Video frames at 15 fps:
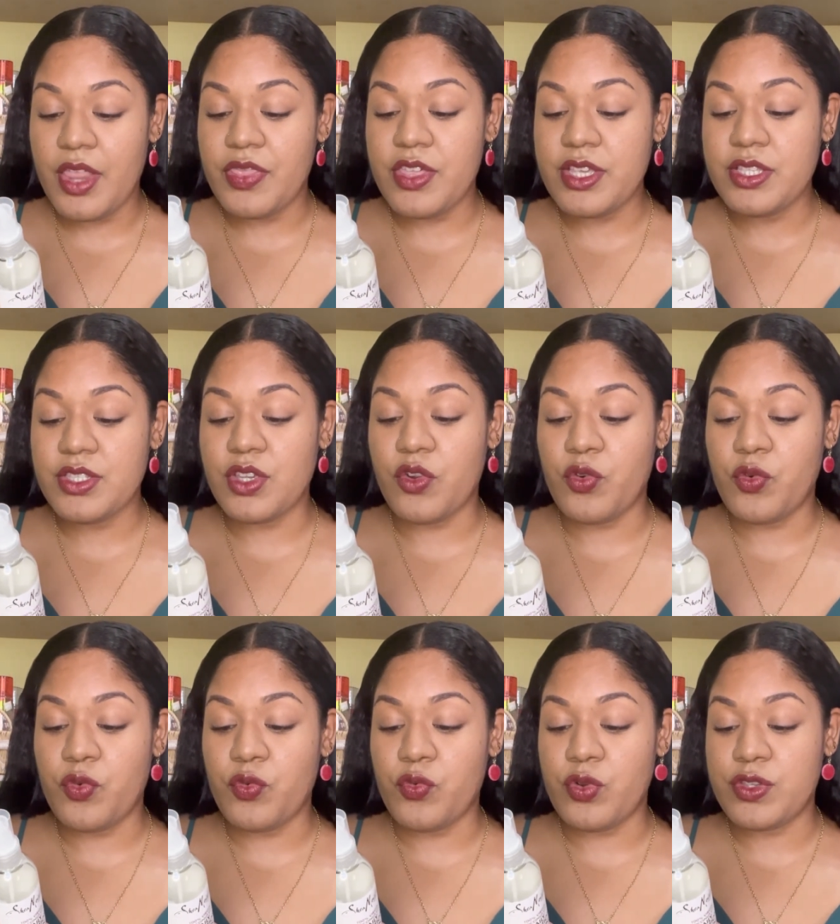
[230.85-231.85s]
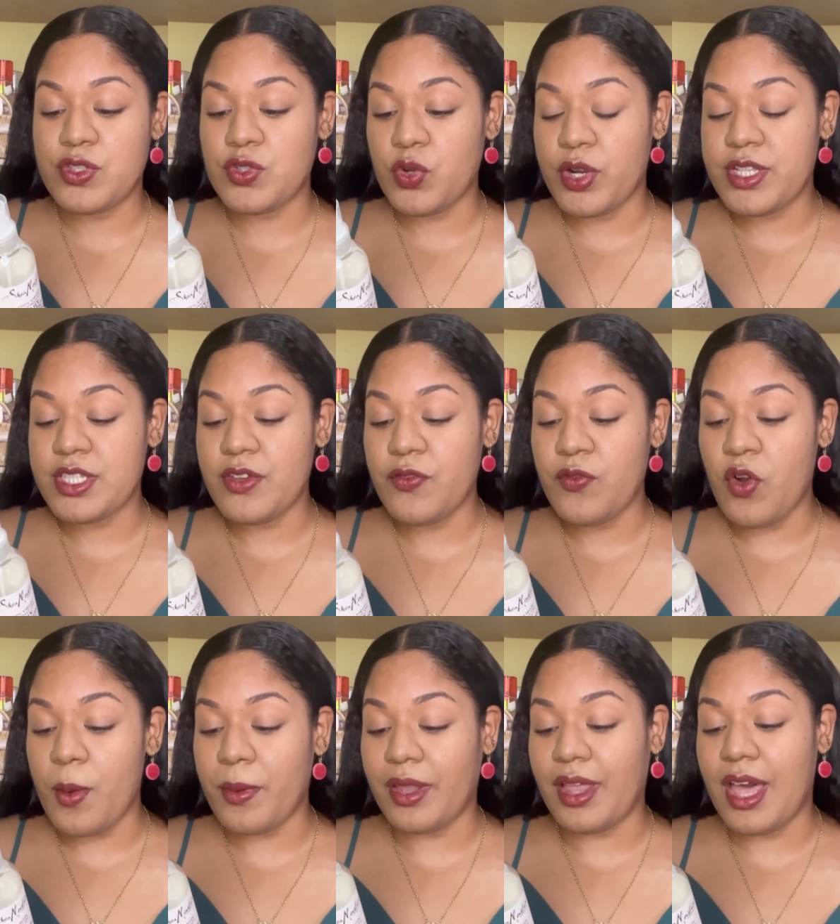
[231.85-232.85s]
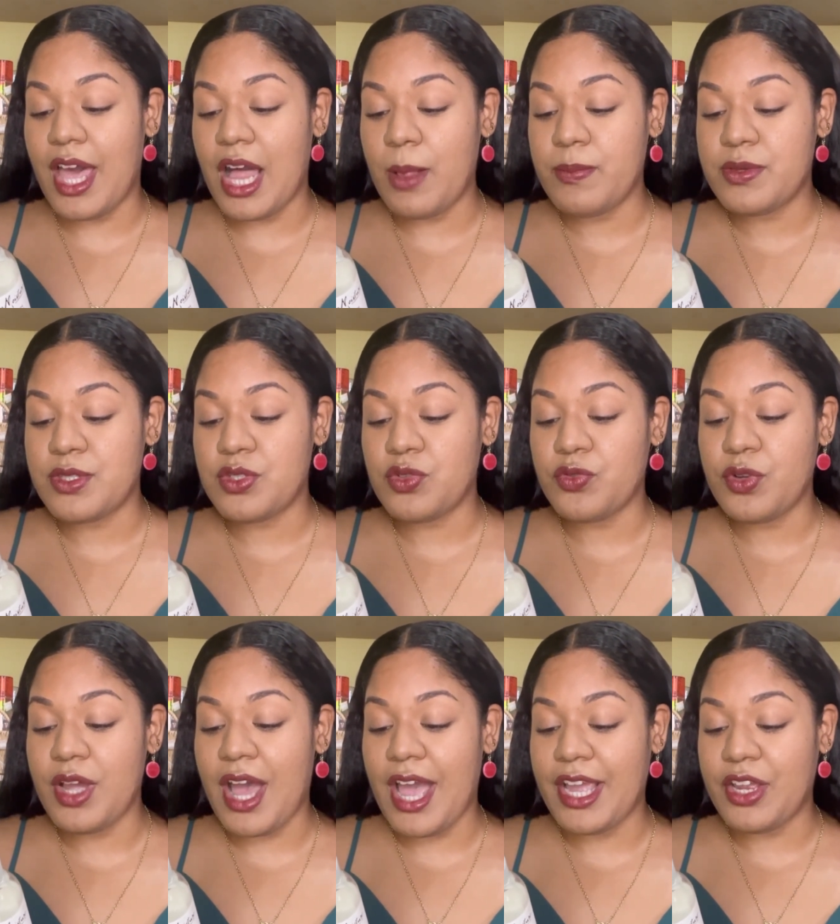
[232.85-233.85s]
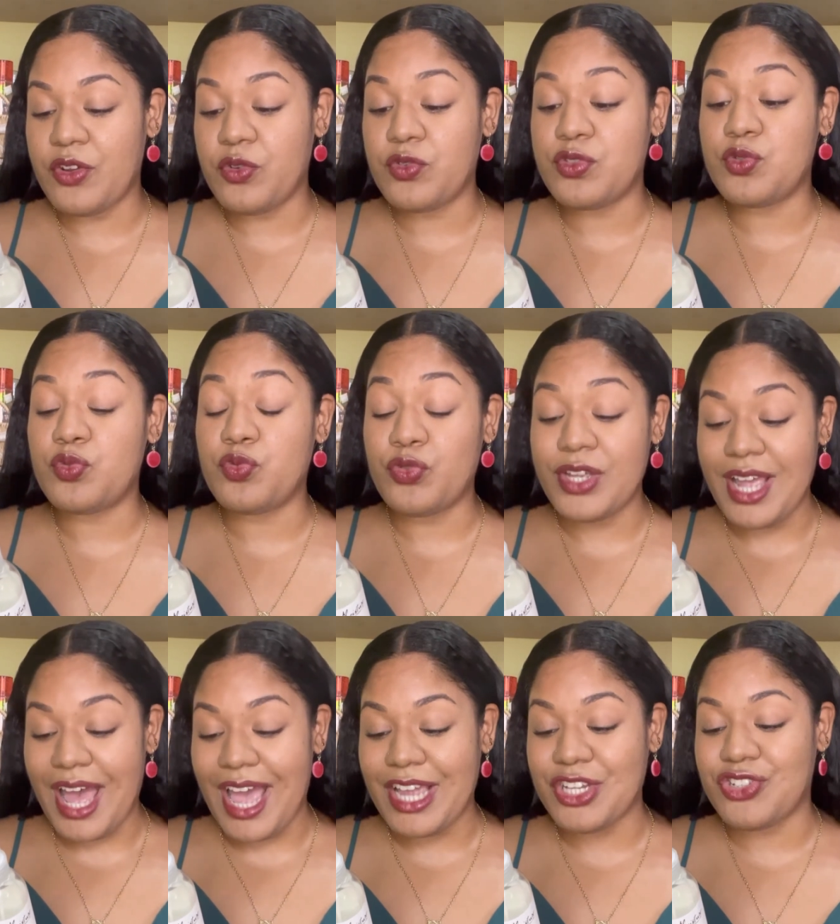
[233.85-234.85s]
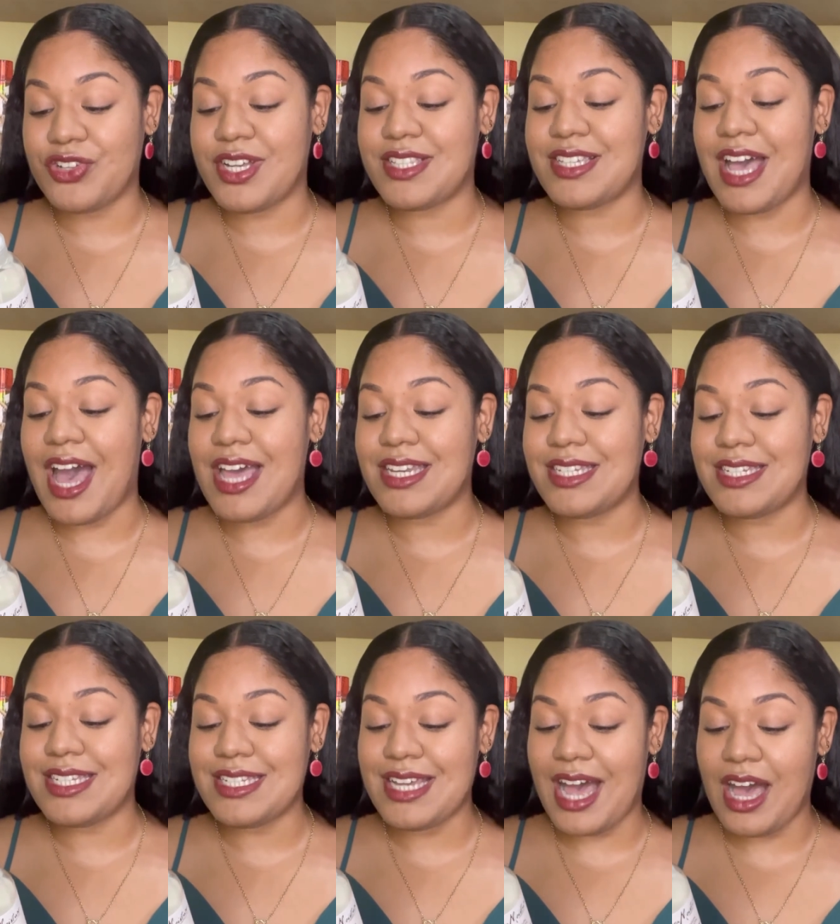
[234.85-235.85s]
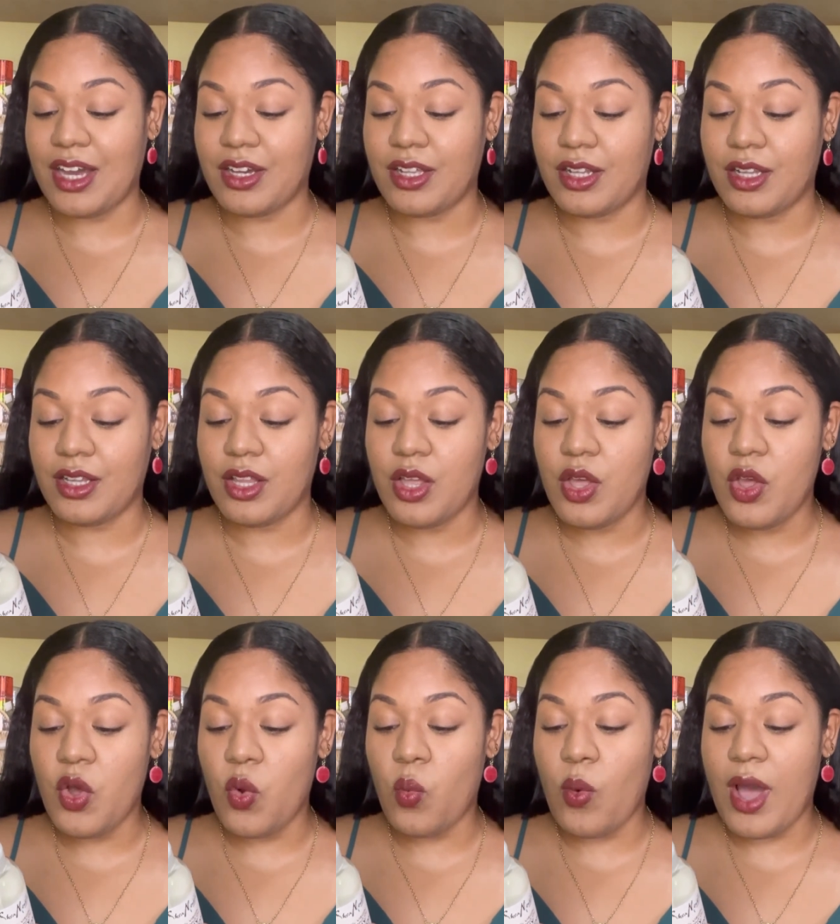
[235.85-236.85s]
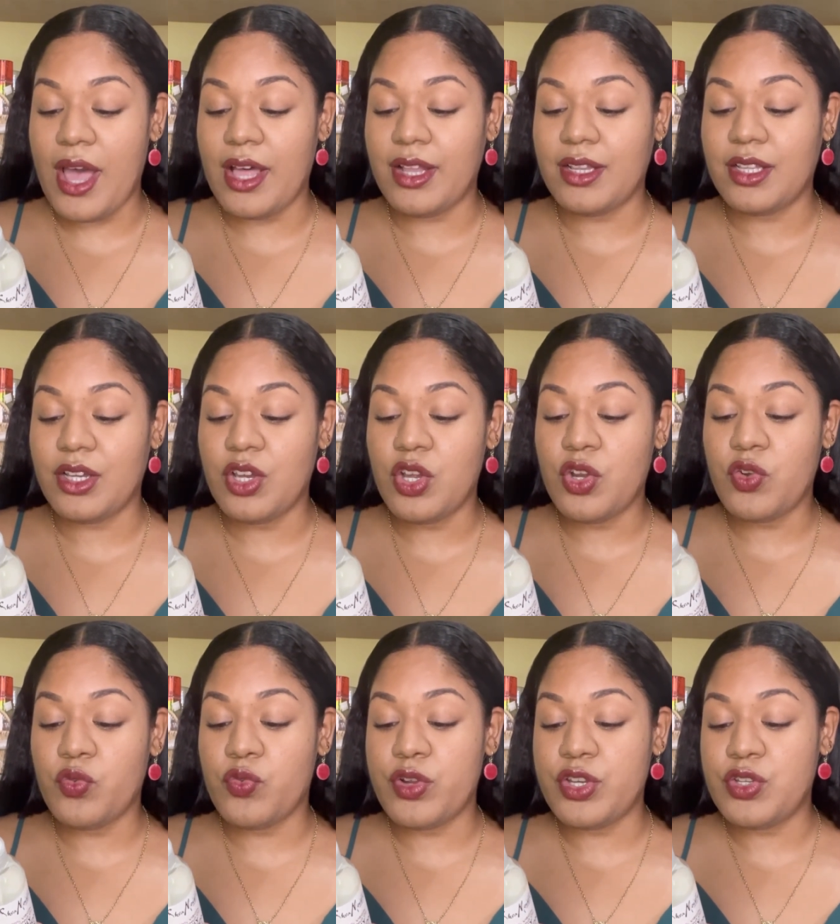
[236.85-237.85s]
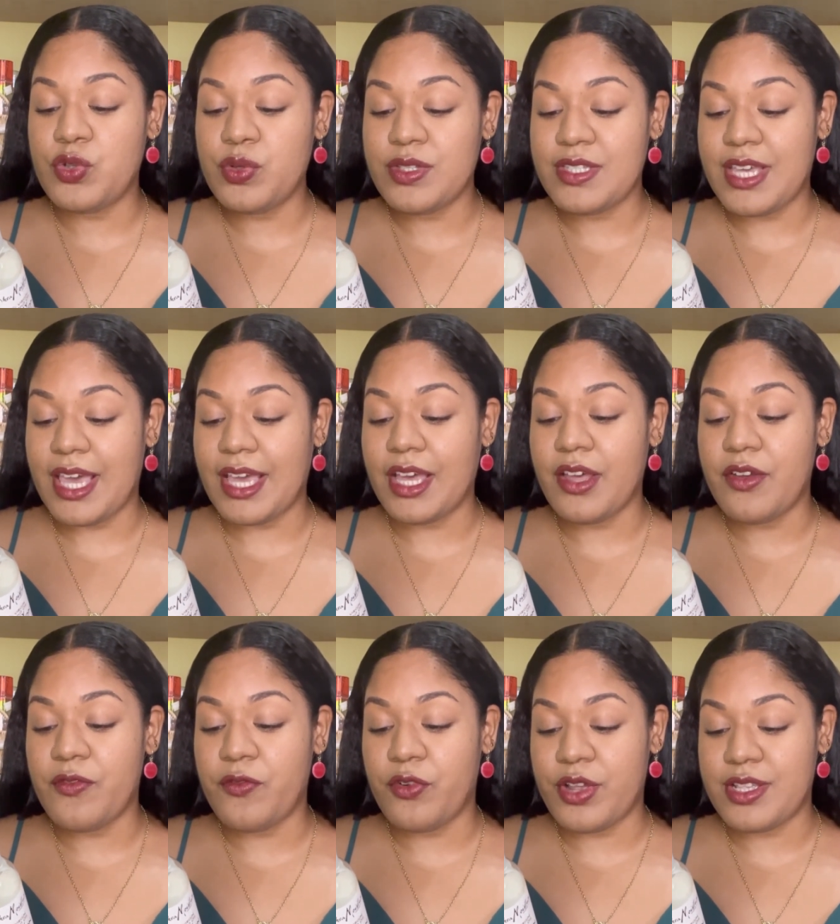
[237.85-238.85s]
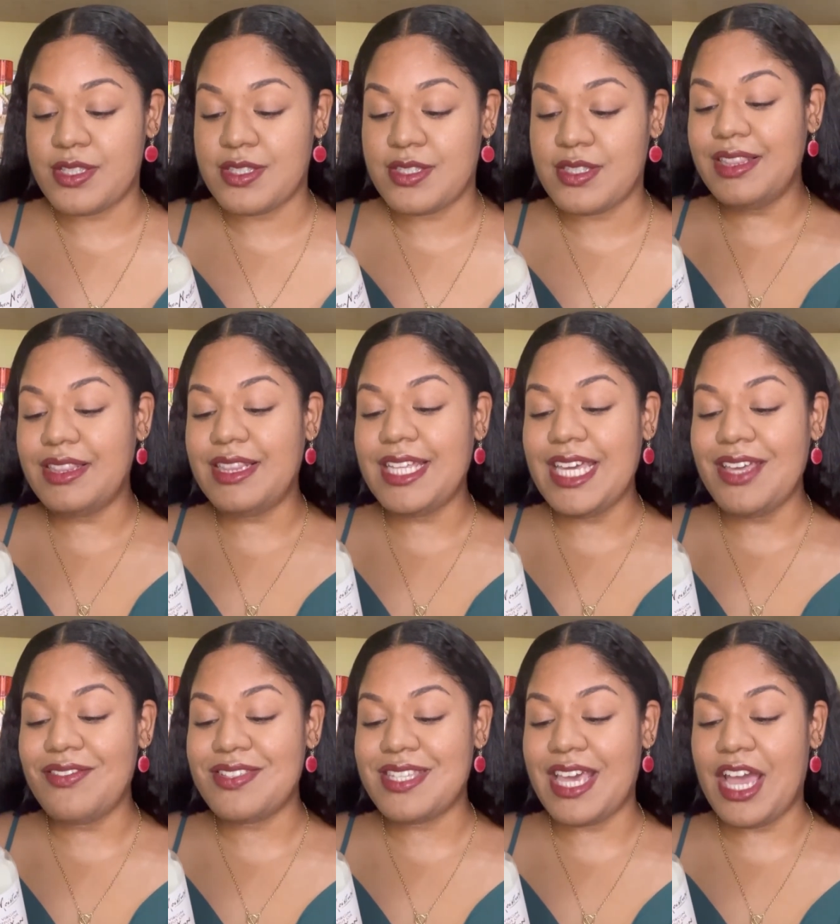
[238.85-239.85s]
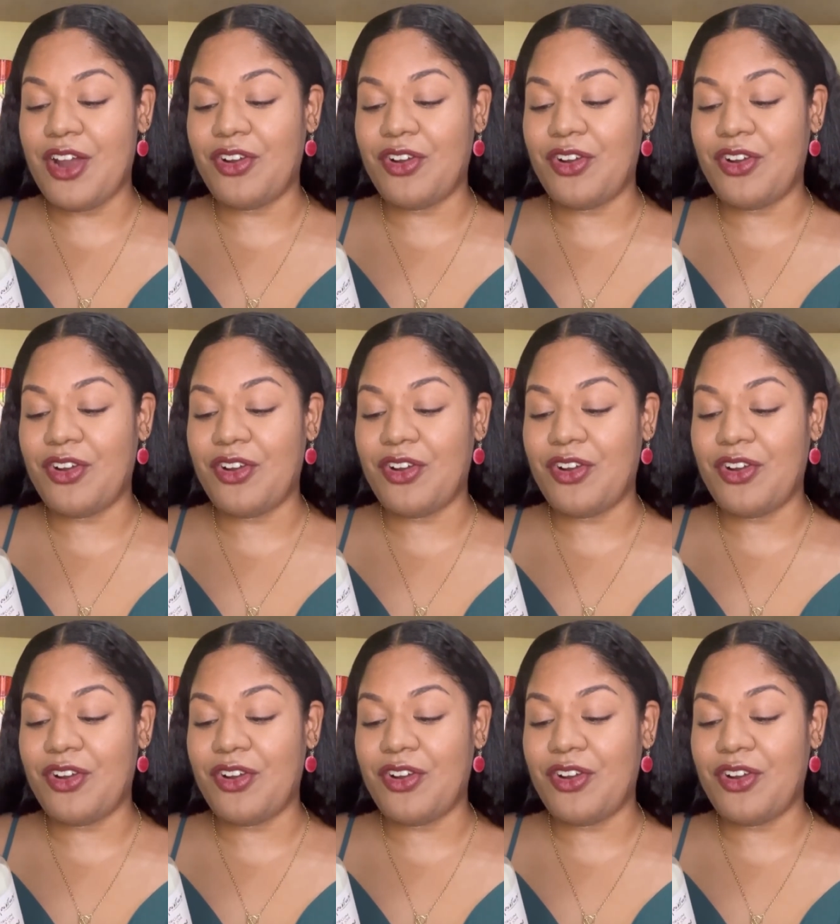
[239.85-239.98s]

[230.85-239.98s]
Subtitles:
This restorative formula helps to rehydrate and detangle while reducing frizz. Leaves hair